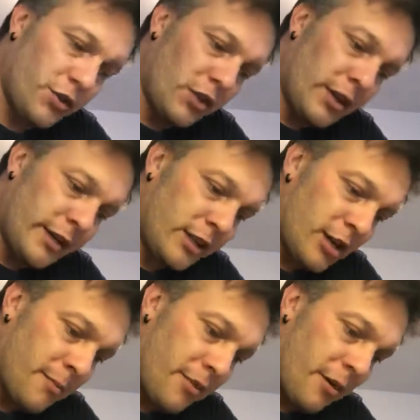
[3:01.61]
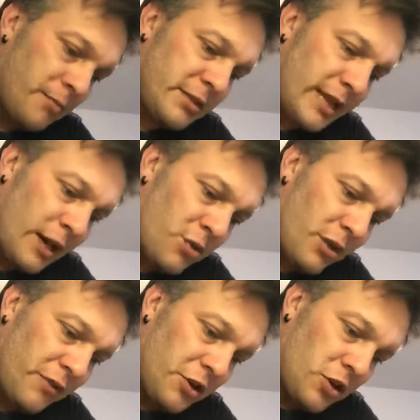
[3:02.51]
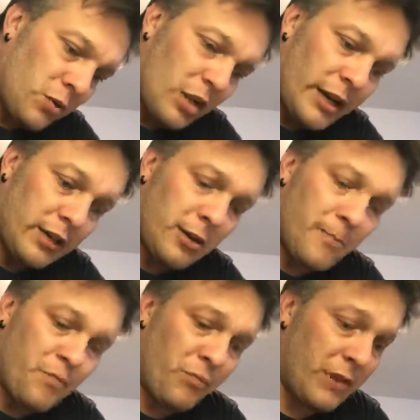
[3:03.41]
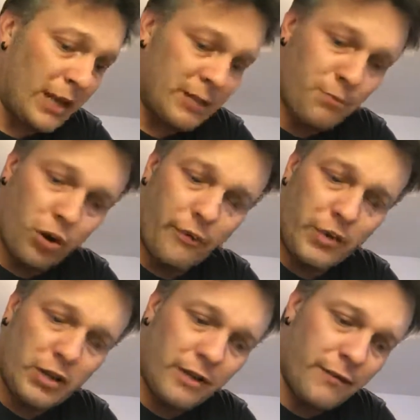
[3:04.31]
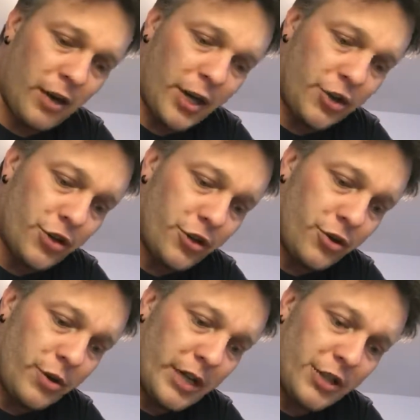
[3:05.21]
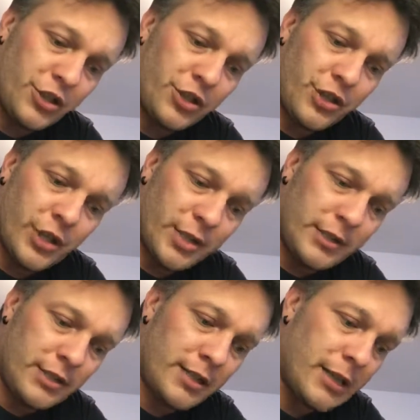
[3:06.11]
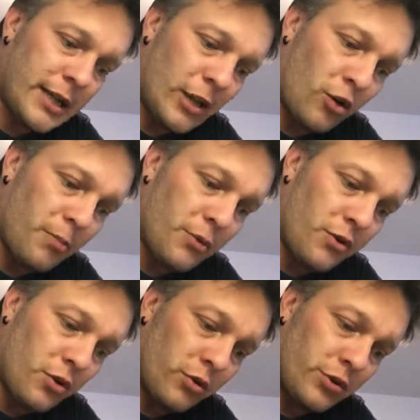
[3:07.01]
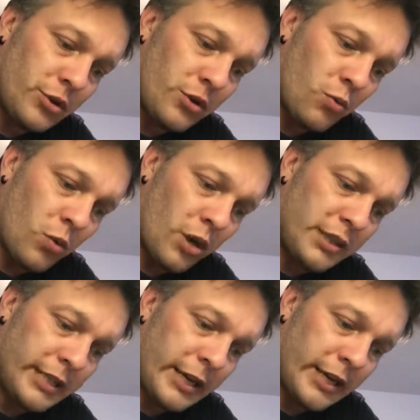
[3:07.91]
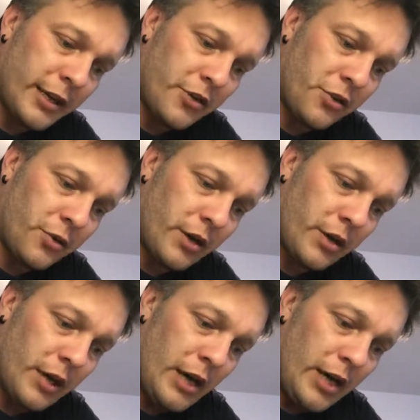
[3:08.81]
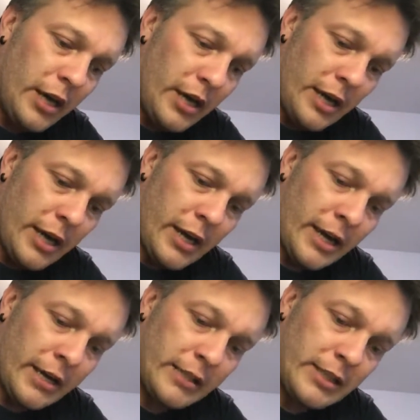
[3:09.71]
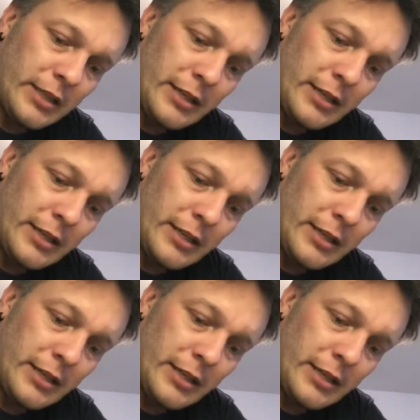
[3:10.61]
like them, thumbs down if you don't like them. That's perfectly fine too. It's just to help those who want to get into it. And